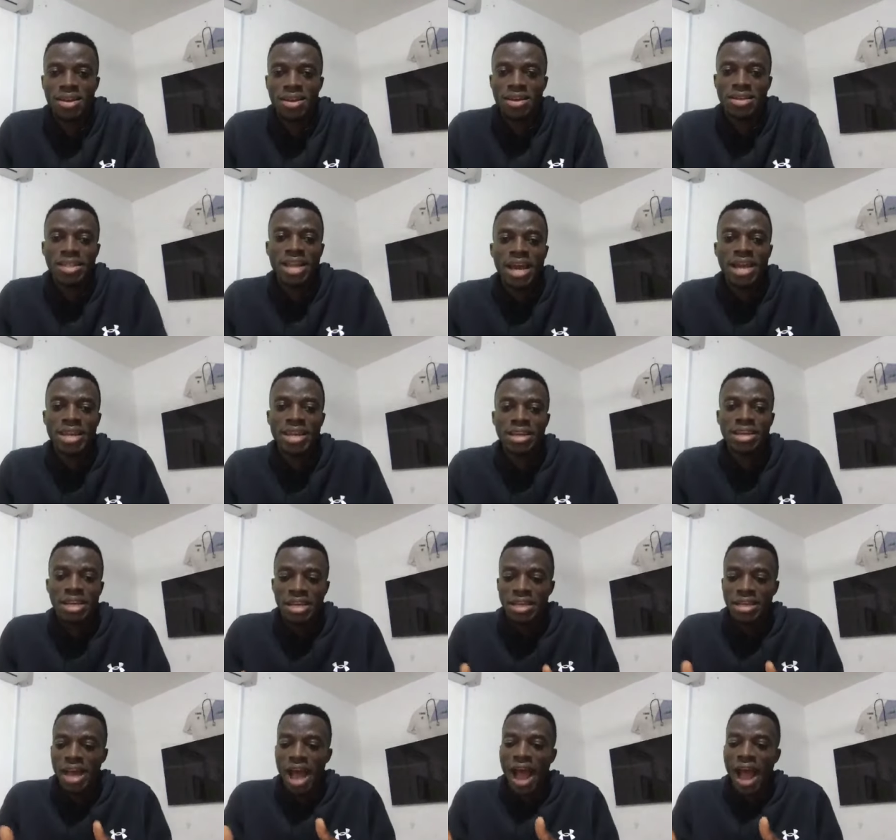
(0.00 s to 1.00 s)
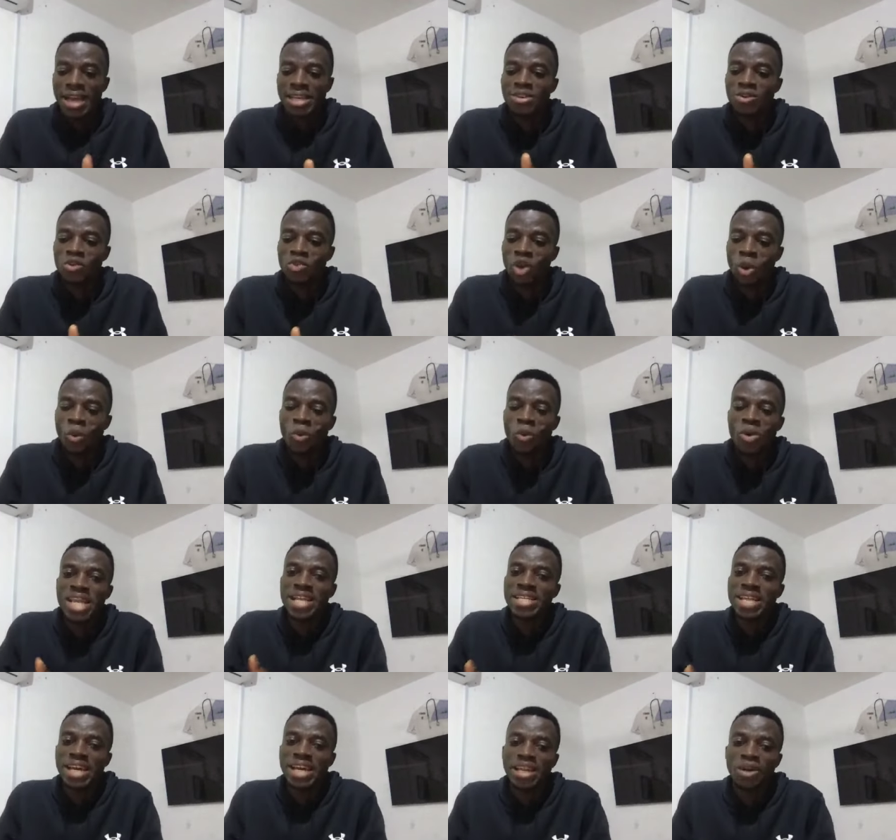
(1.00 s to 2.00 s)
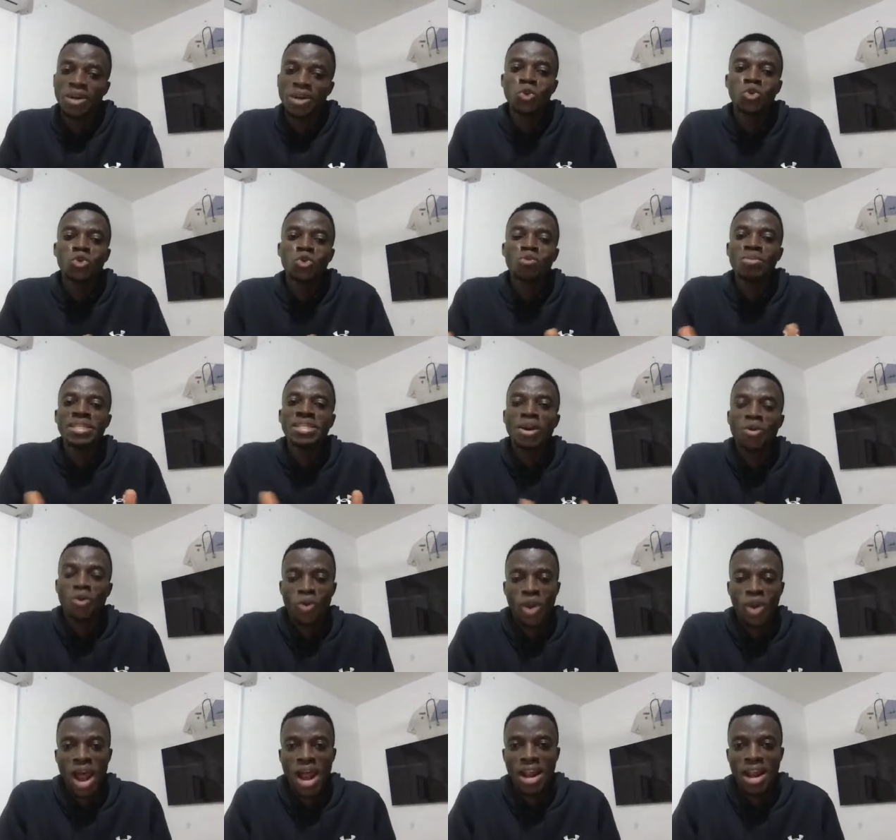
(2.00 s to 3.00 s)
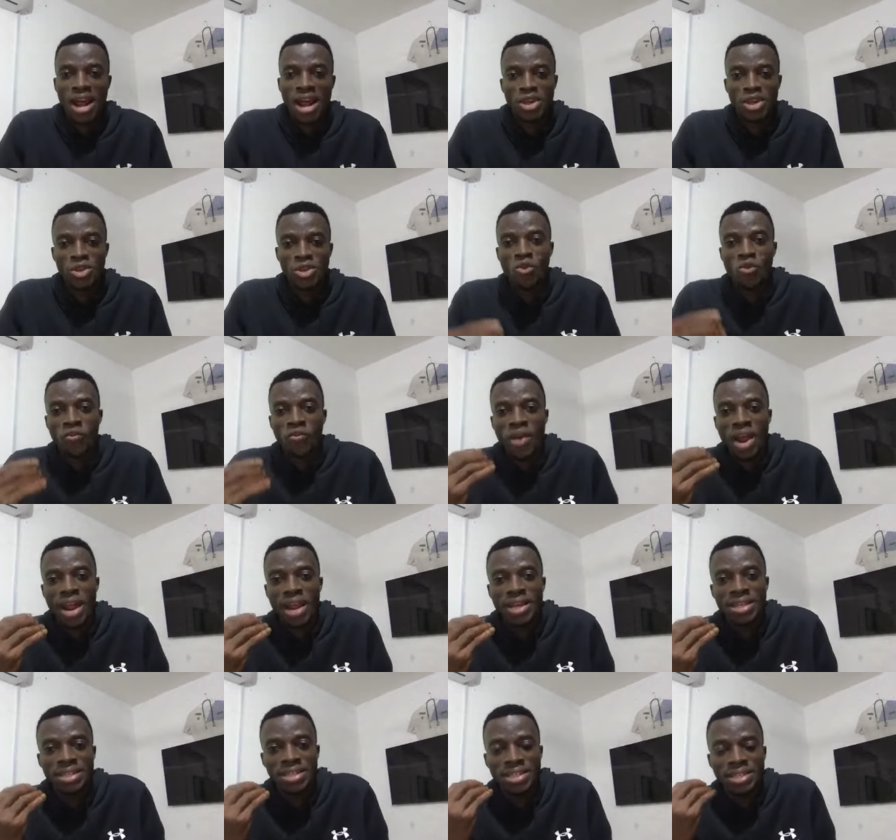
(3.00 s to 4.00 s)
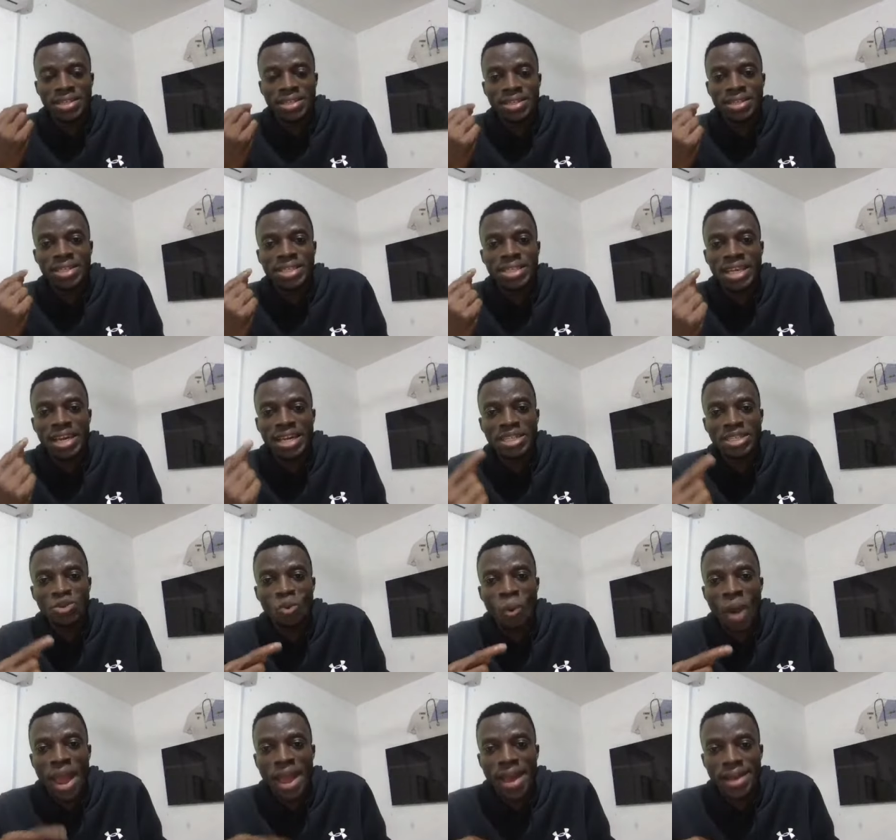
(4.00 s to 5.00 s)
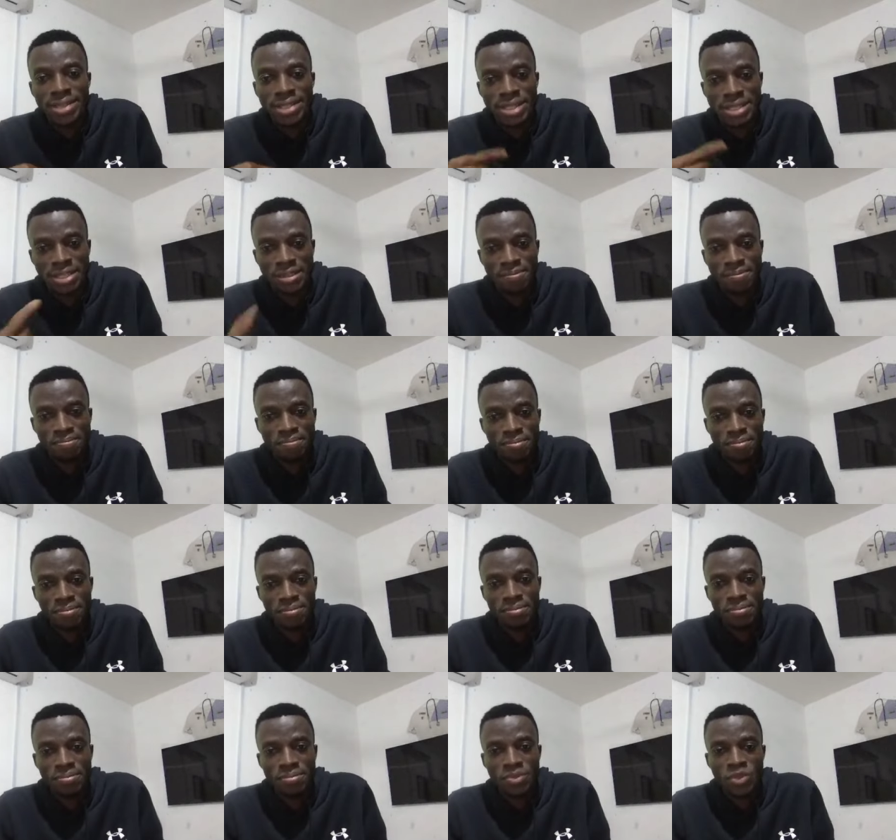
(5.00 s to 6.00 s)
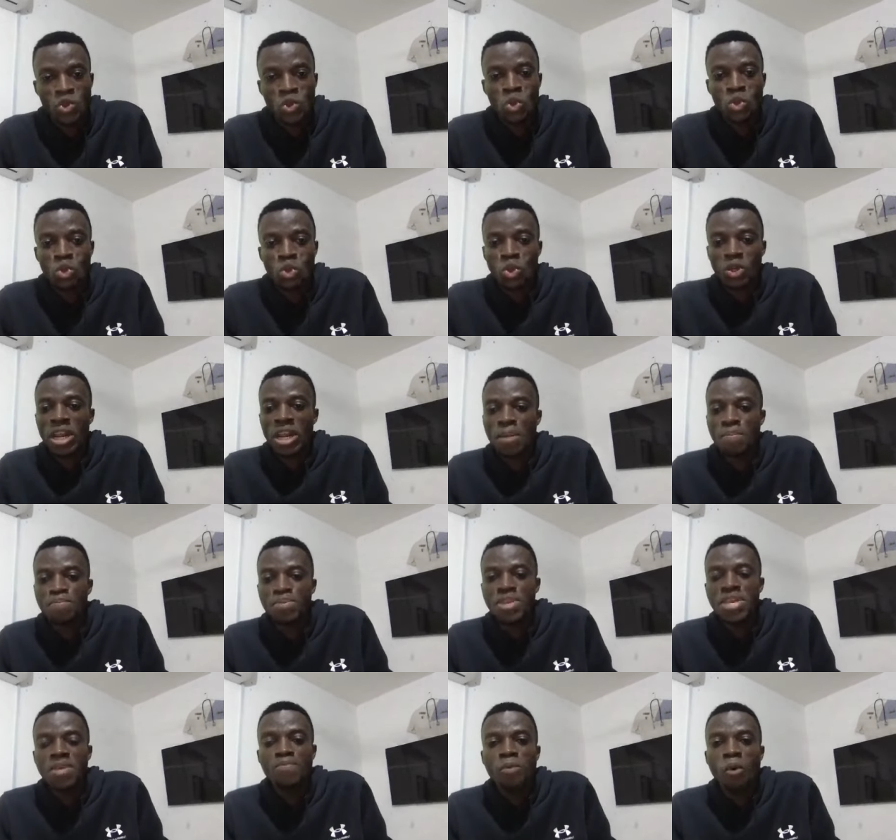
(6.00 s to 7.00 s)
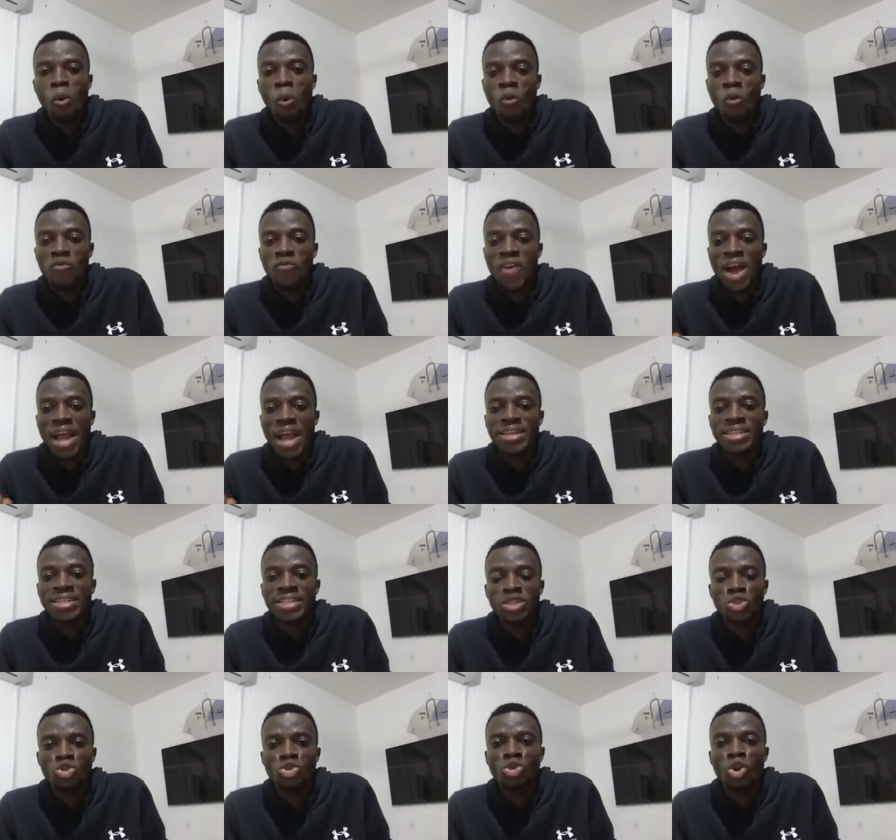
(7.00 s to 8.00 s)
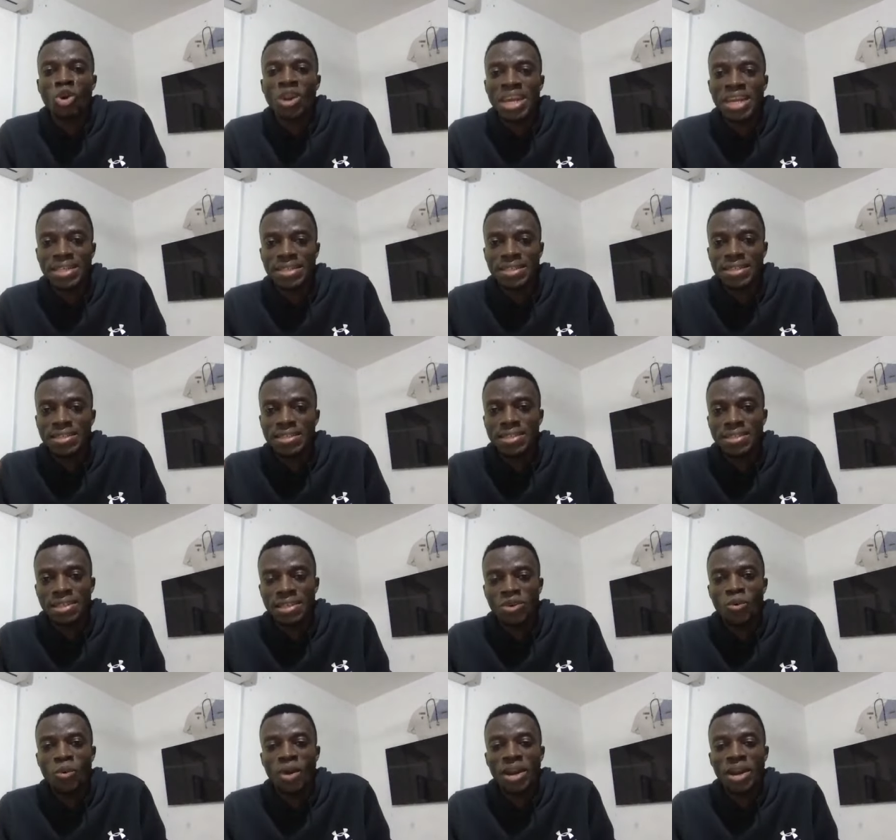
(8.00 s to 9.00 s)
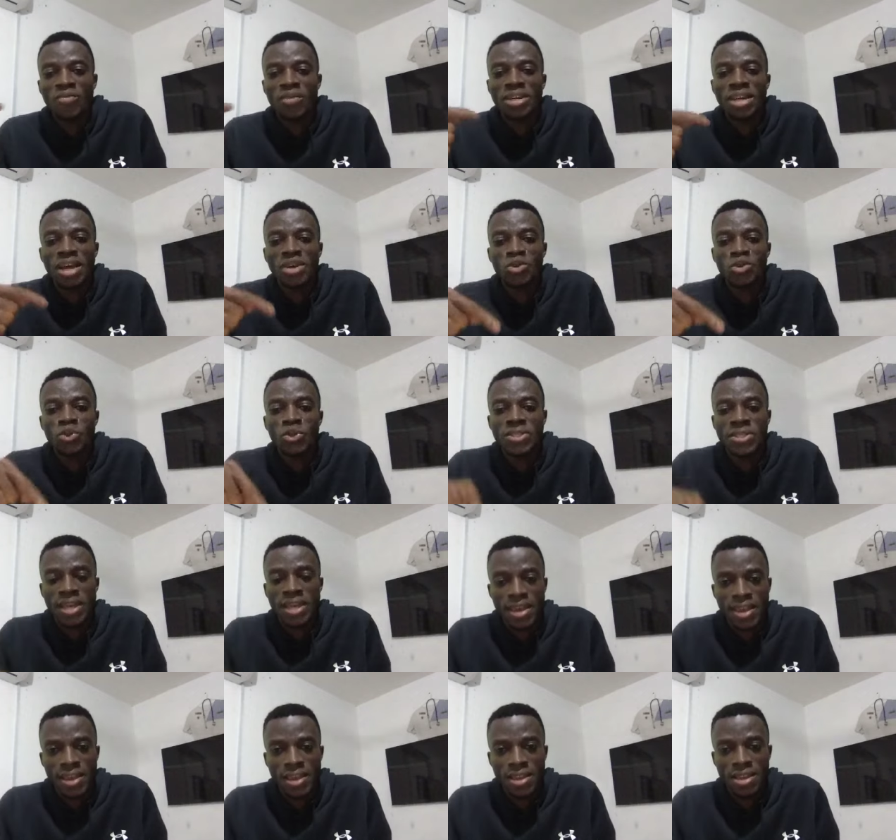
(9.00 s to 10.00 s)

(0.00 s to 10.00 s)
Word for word: Then I don't know so when you find decent words so that the people will find solace in whatever that you say.